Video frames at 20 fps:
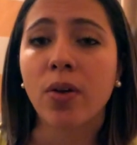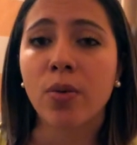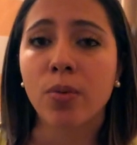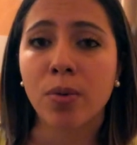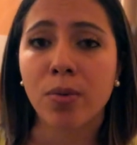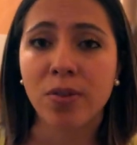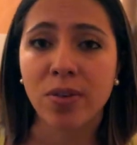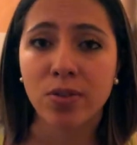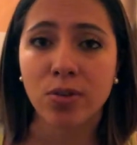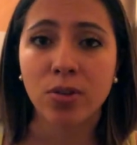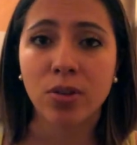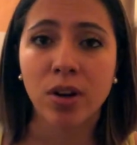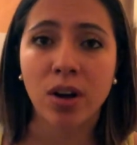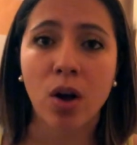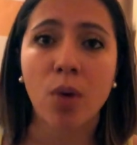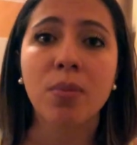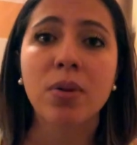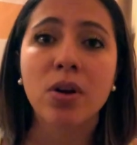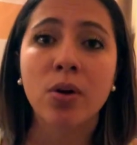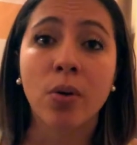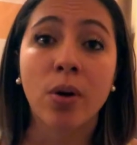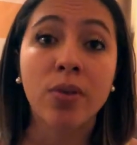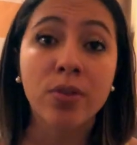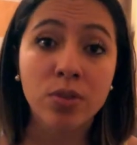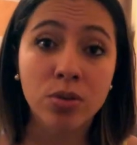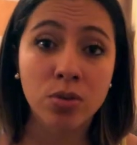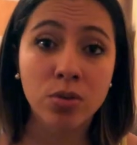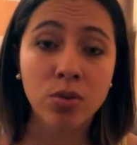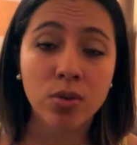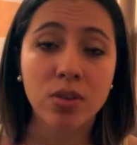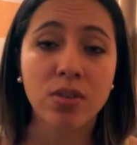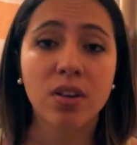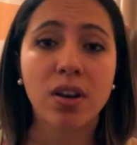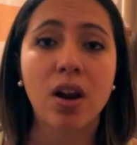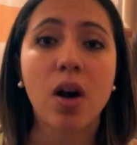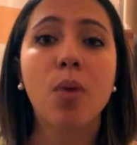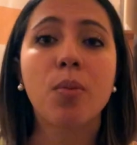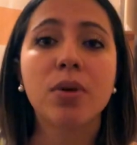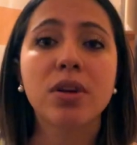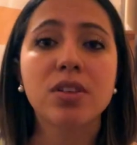other professors can help me or other students
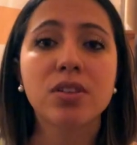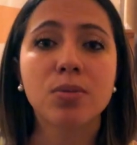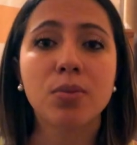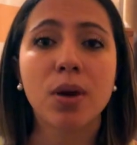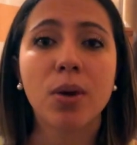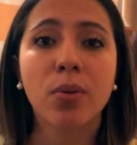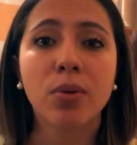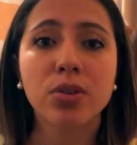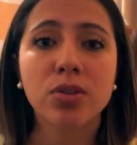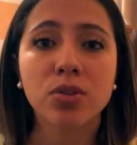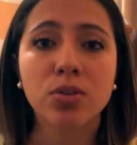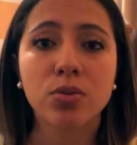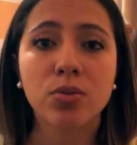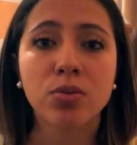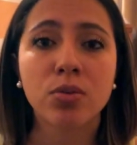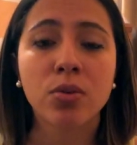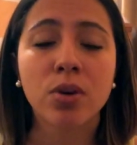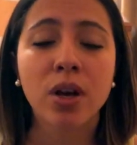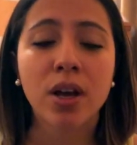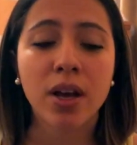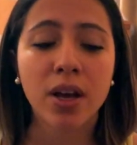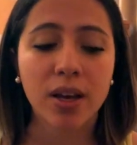can help me to be able to